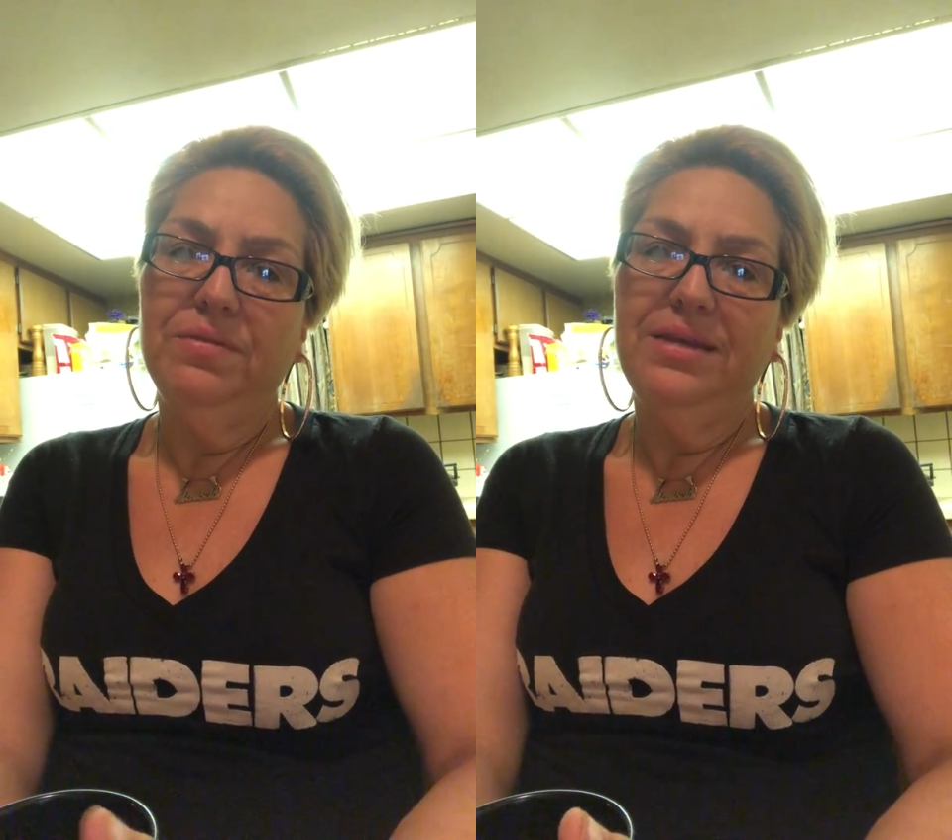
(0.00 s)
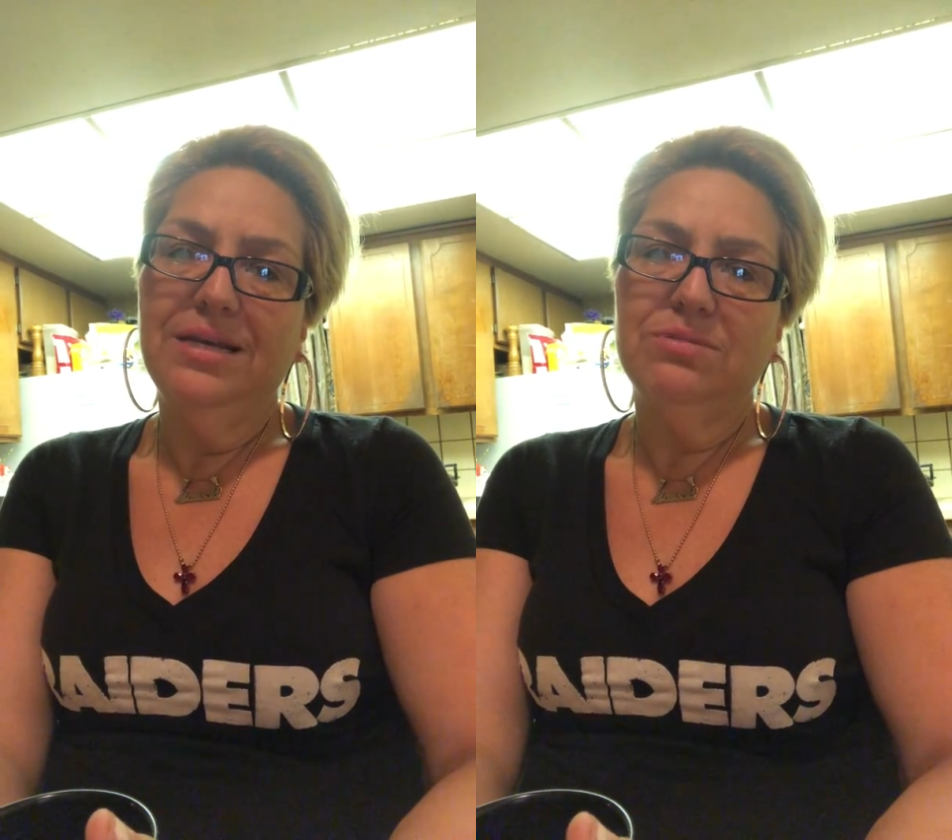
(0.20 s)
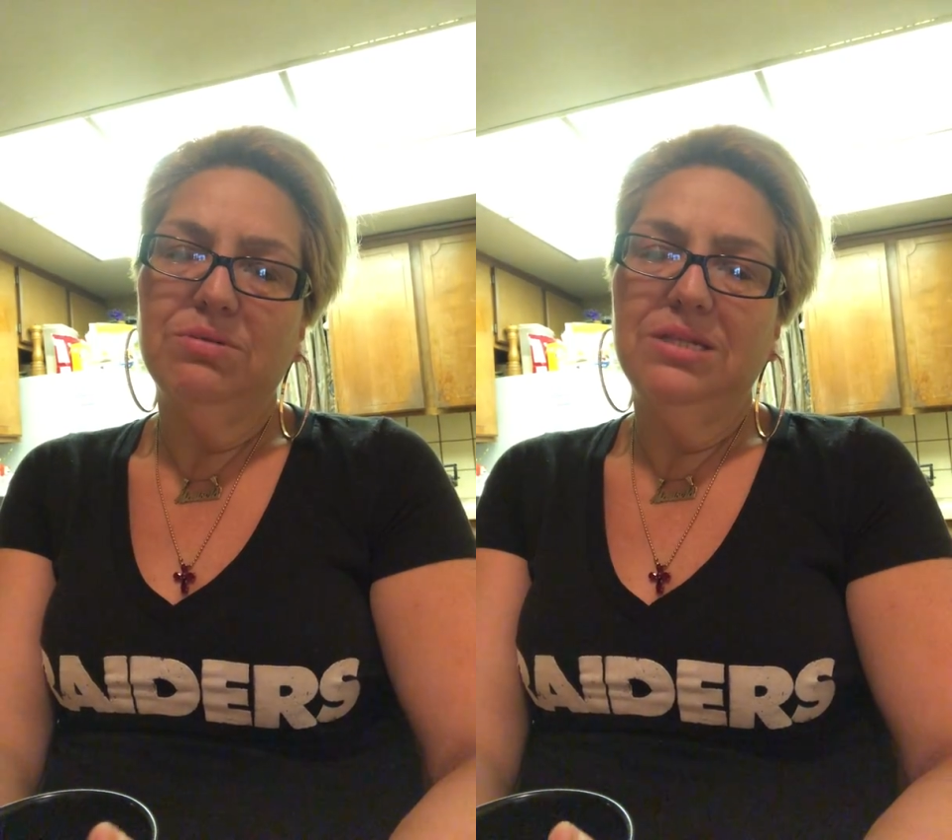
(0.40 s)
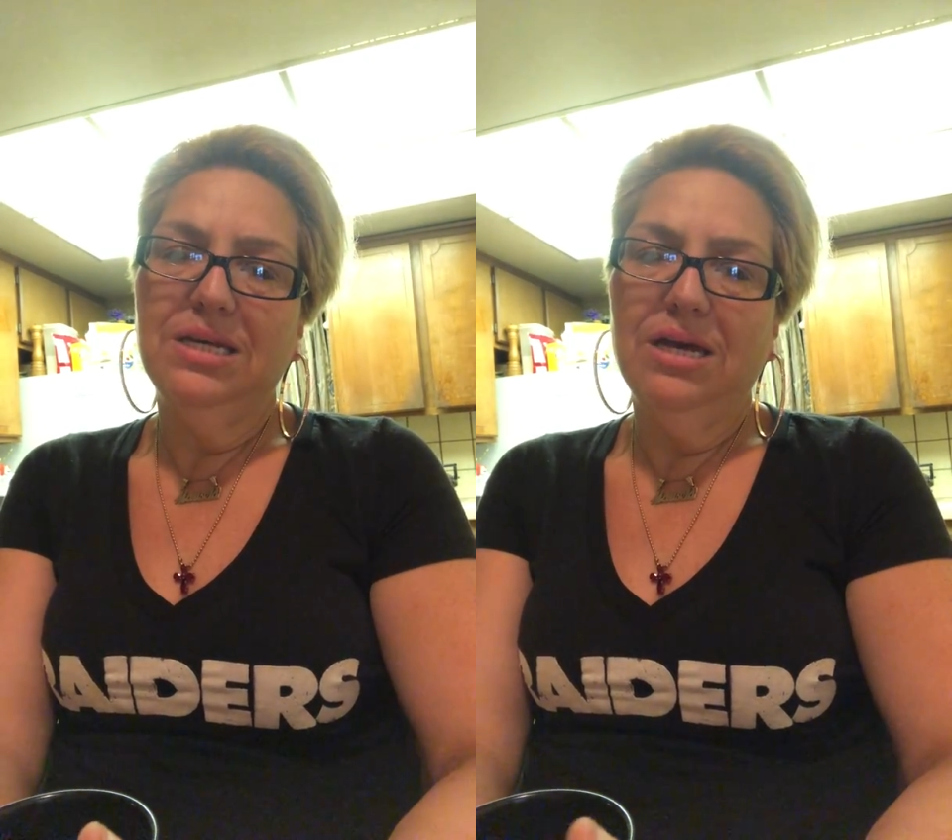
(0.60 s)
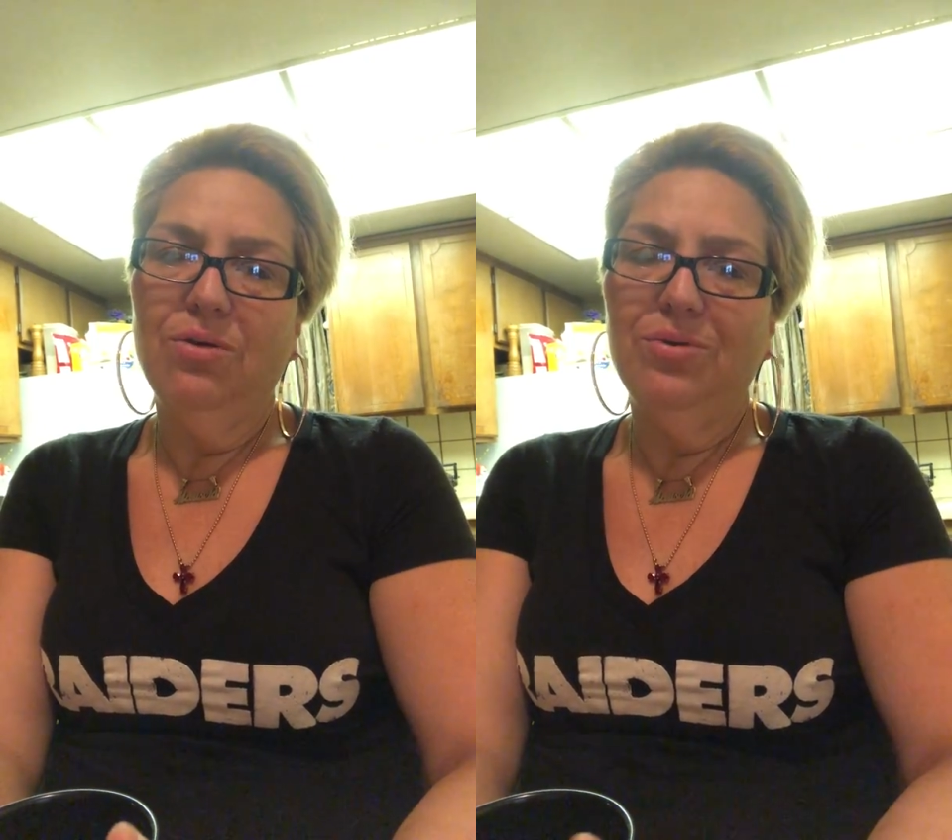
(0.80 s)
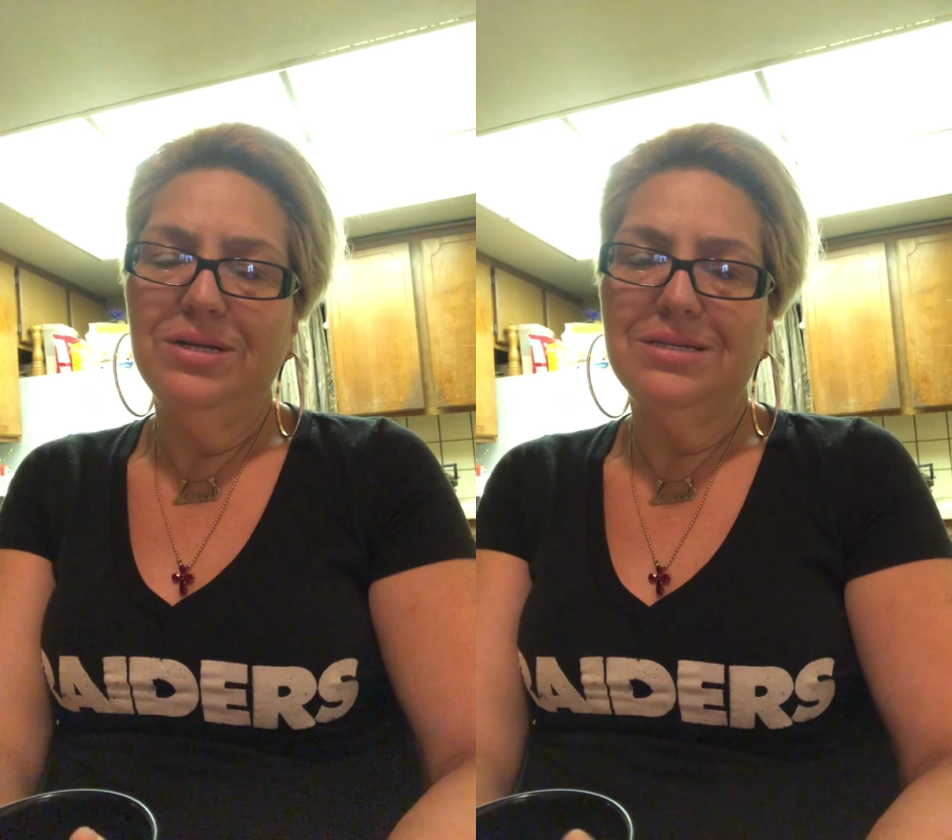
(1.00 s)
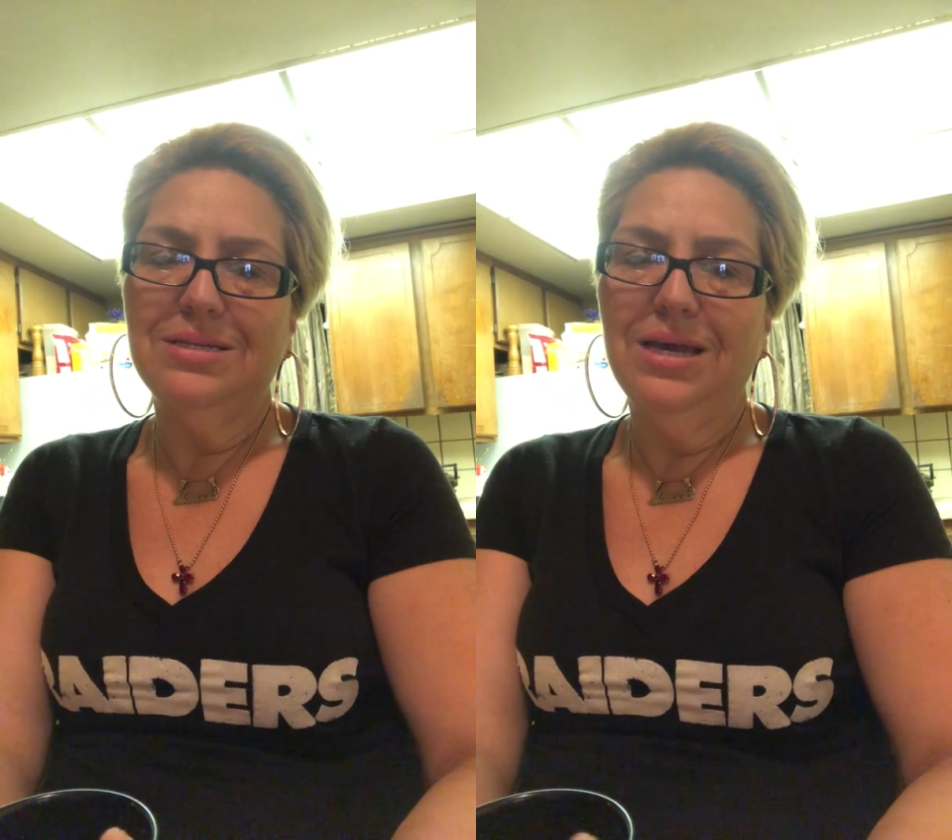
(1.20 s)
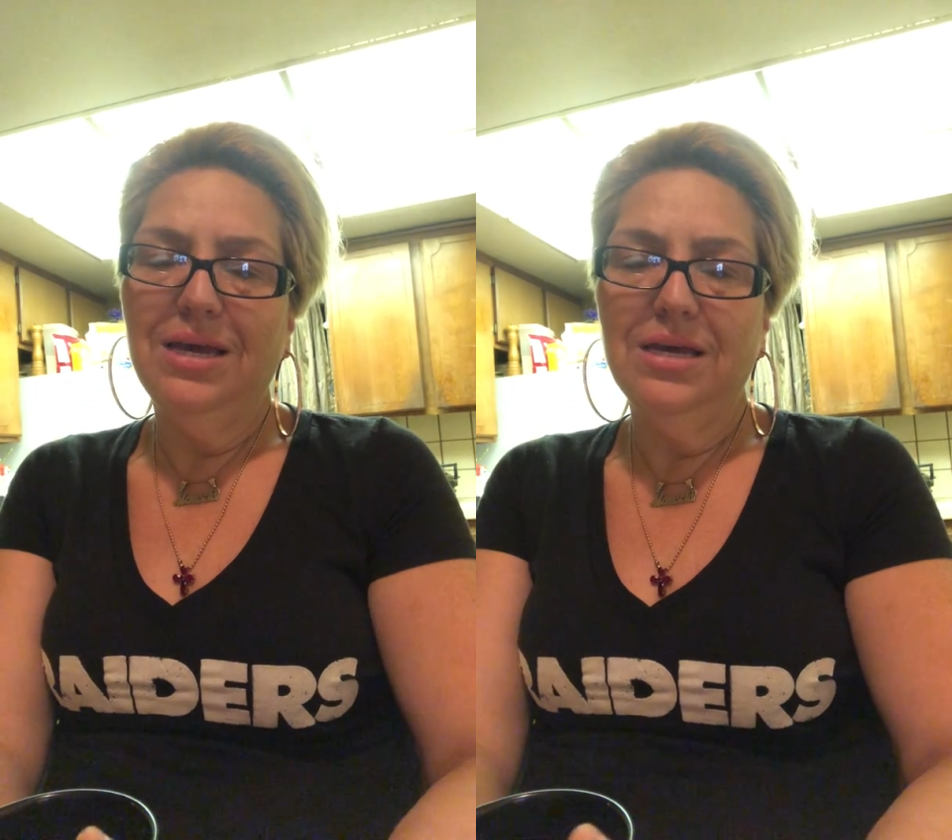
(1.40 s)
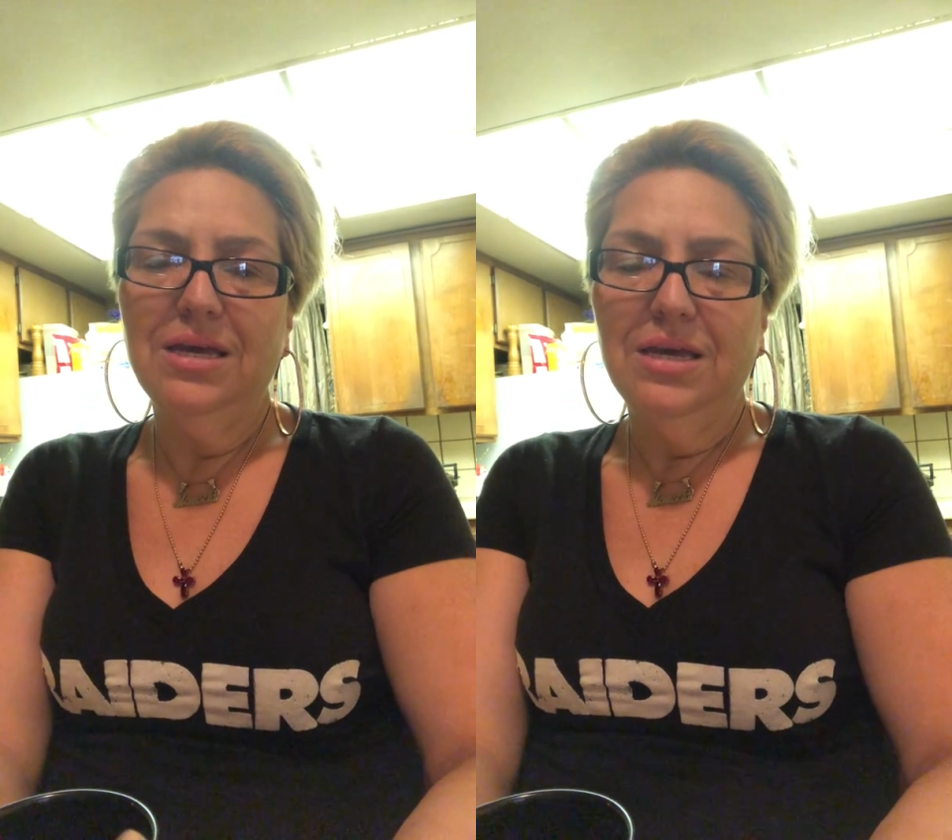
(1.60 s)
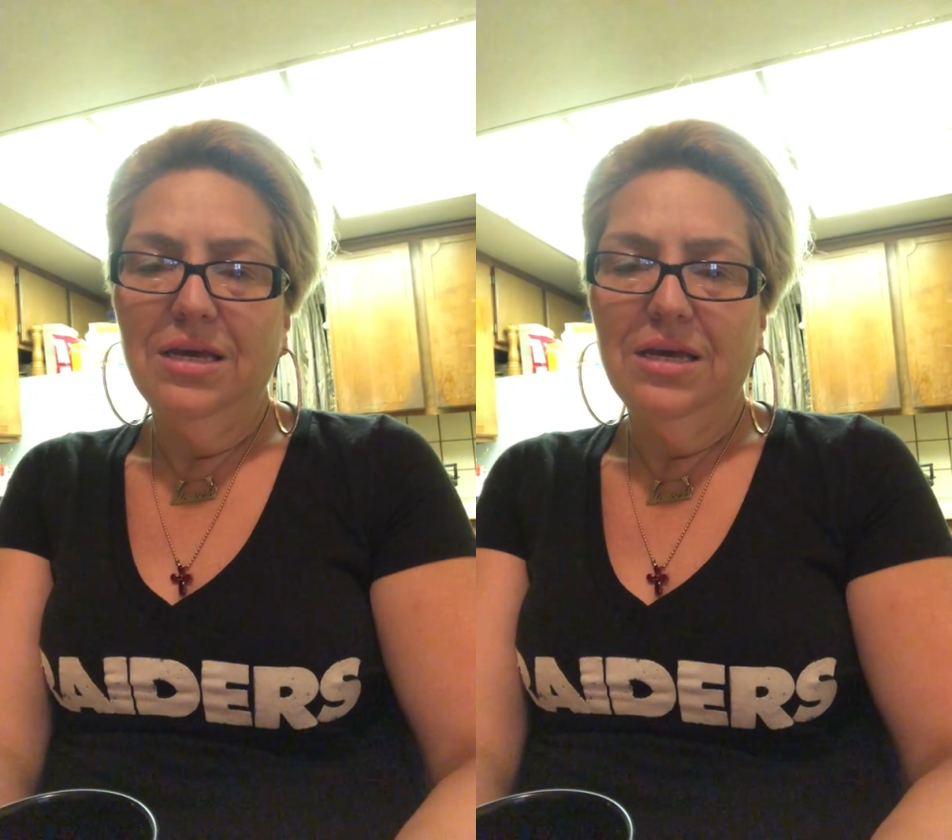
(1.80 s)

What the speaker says: That's one thing I want to say.